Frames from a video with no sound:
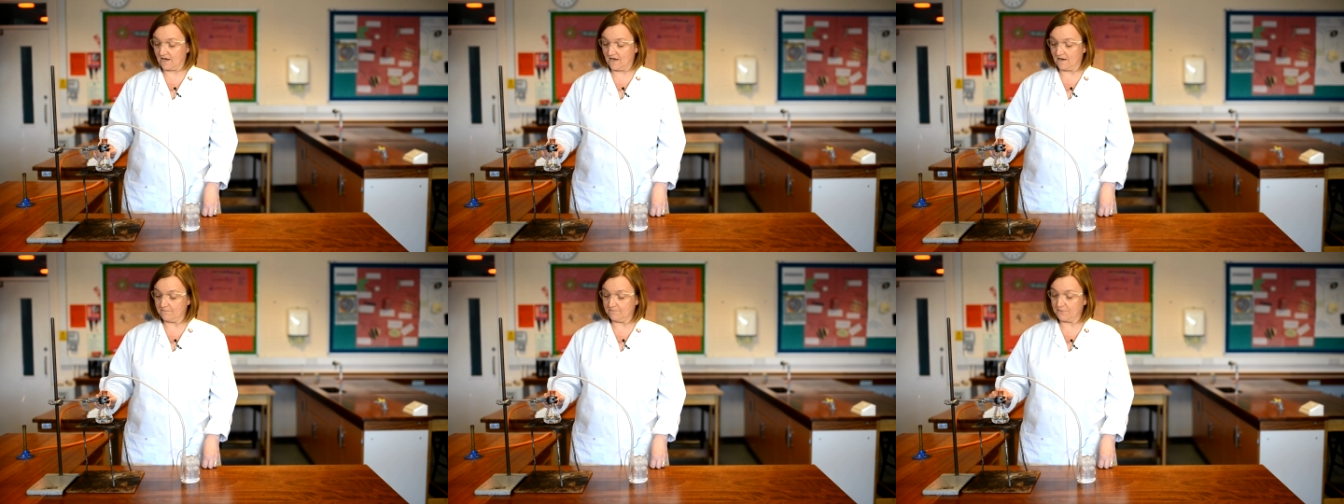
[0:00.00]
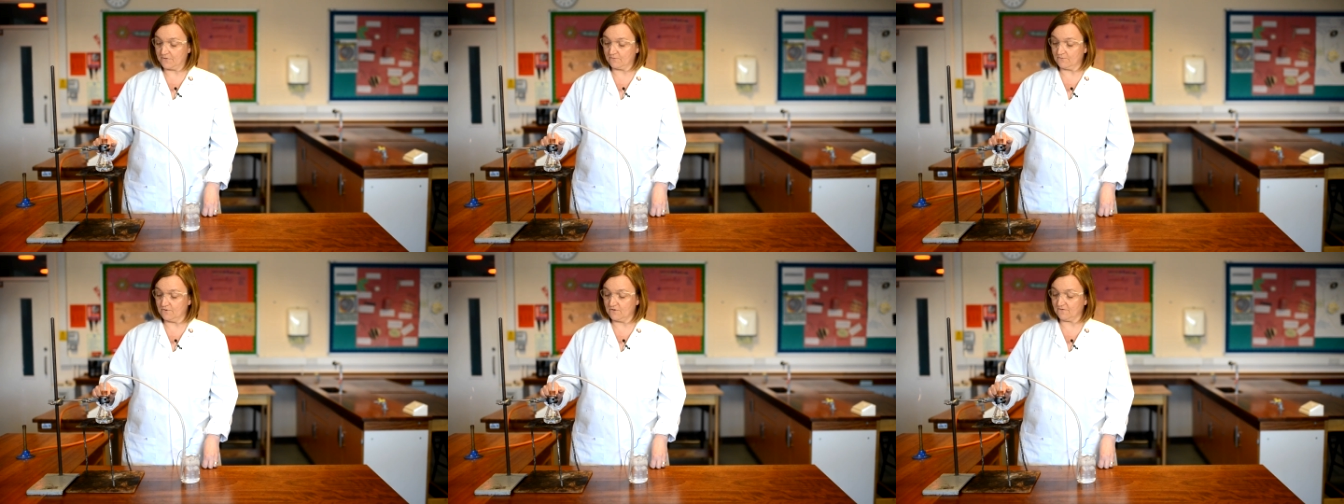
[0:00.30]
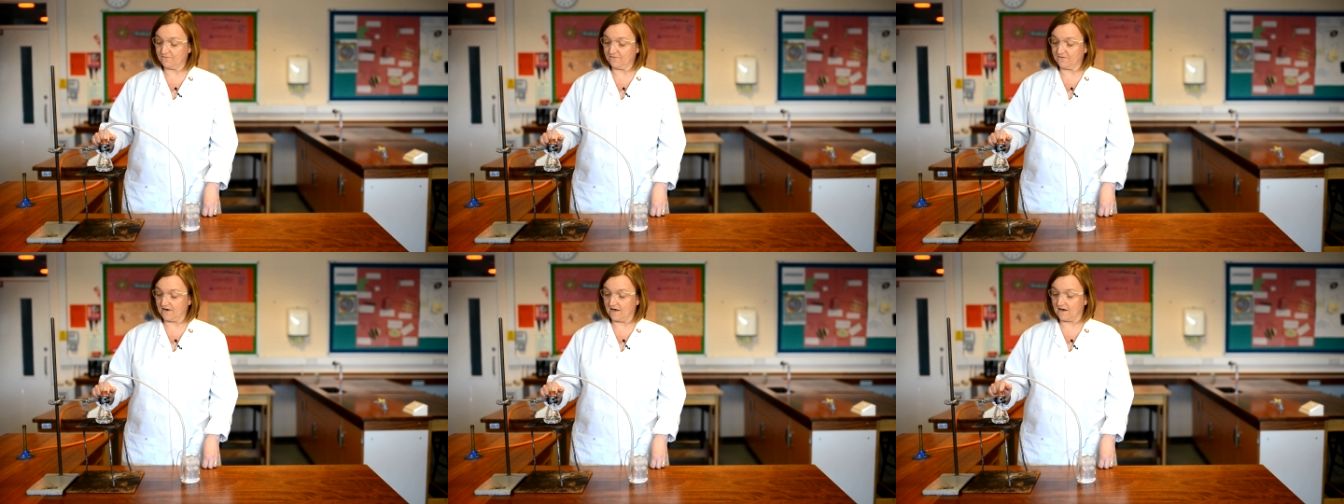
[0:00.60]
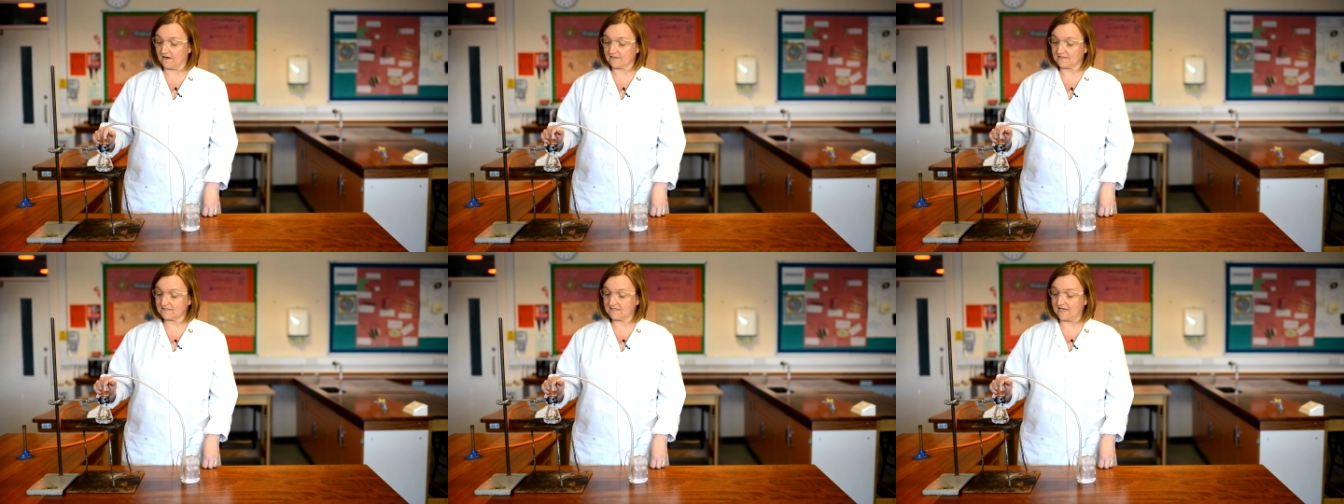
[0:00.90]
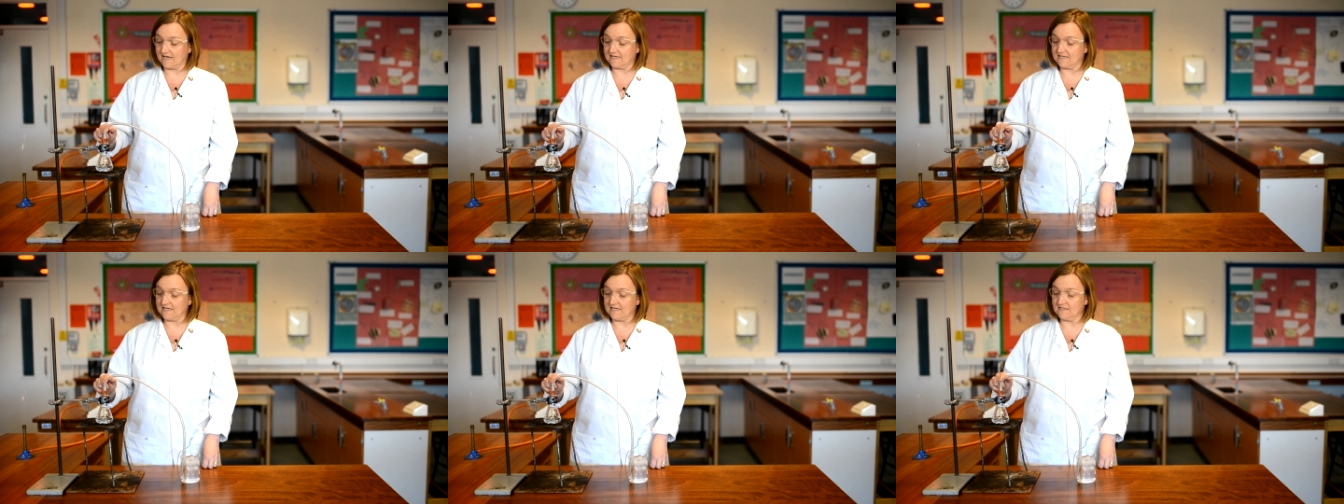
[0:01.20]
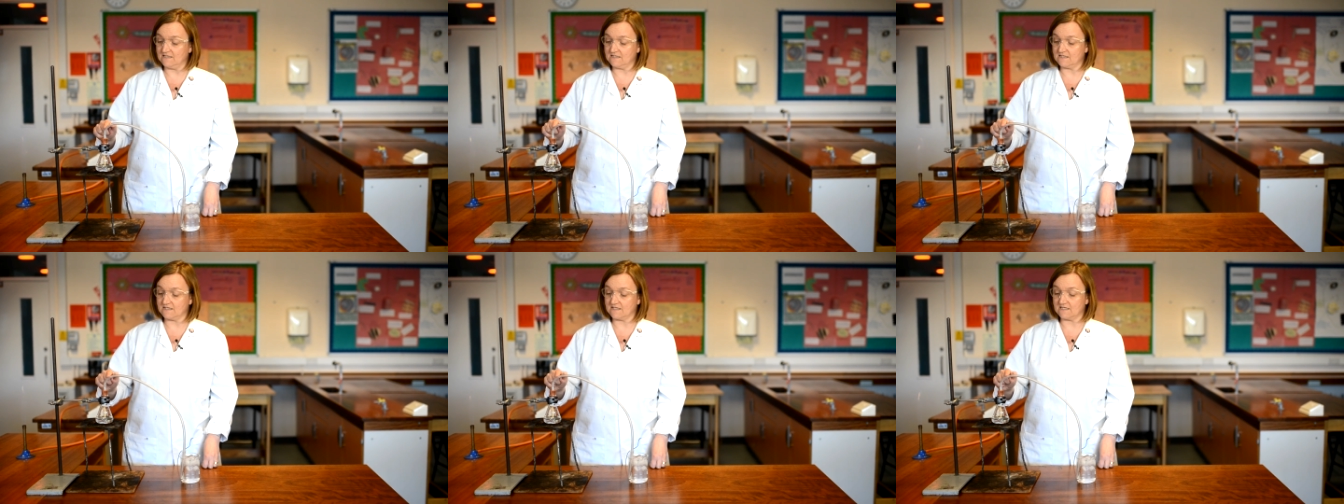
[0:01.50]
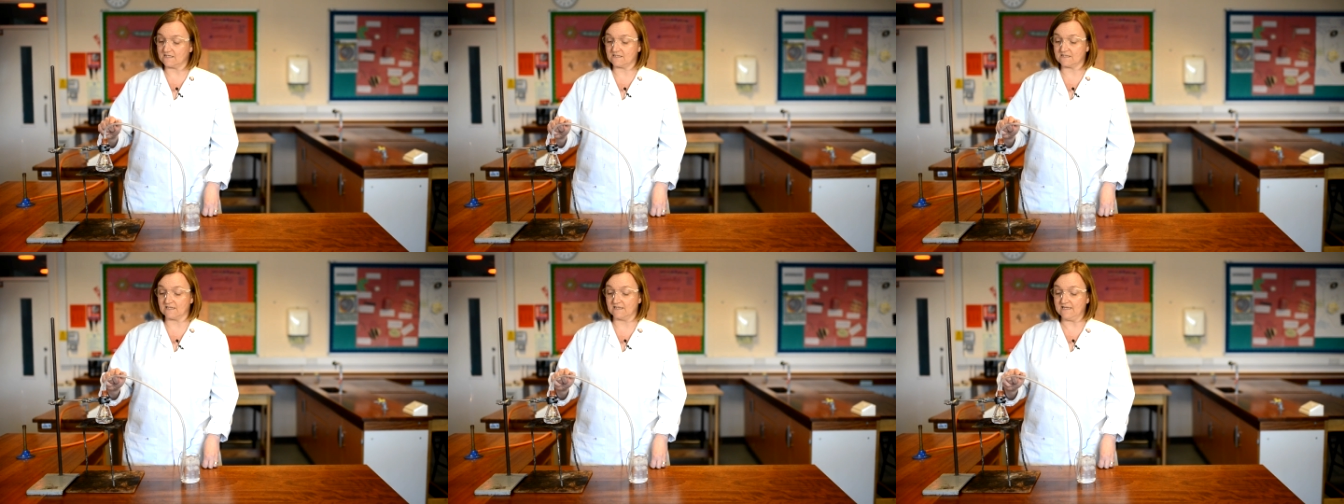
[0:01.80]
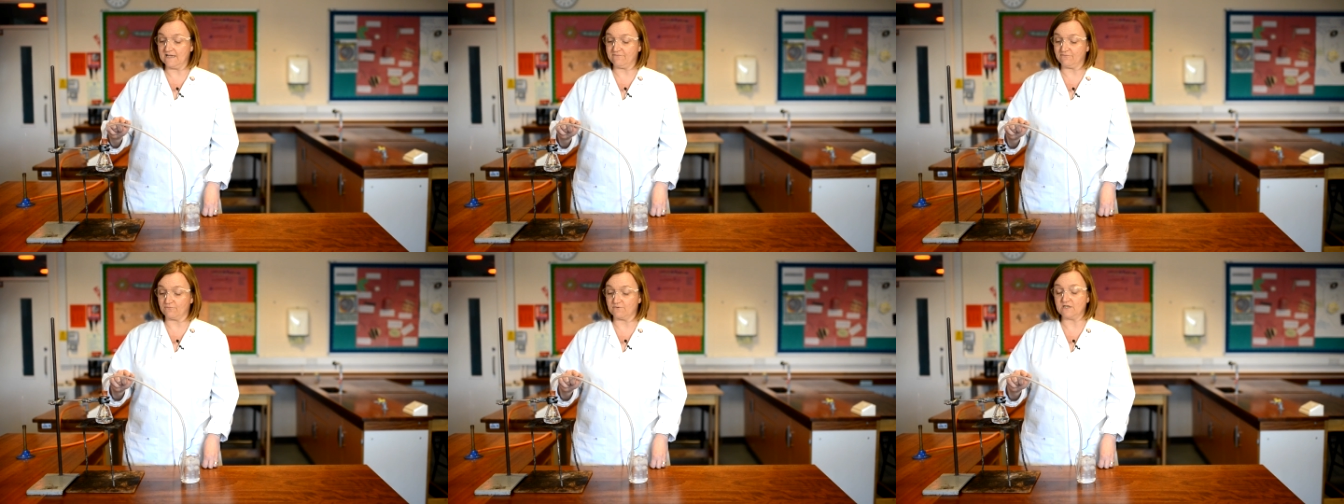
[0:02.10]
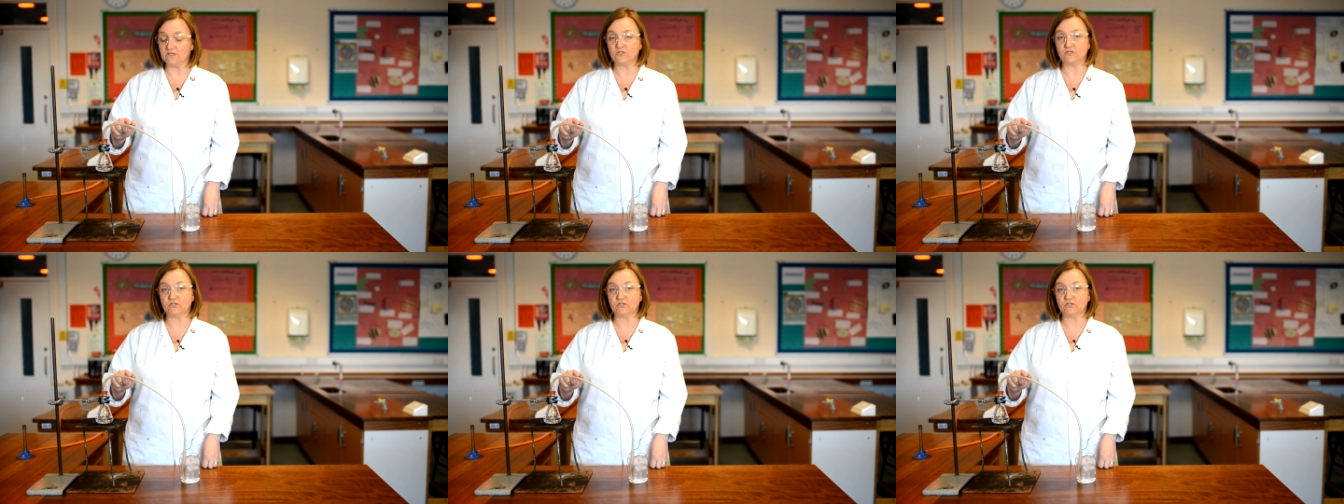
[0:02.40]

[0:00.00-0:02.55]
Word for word: up through the flask and into this delivery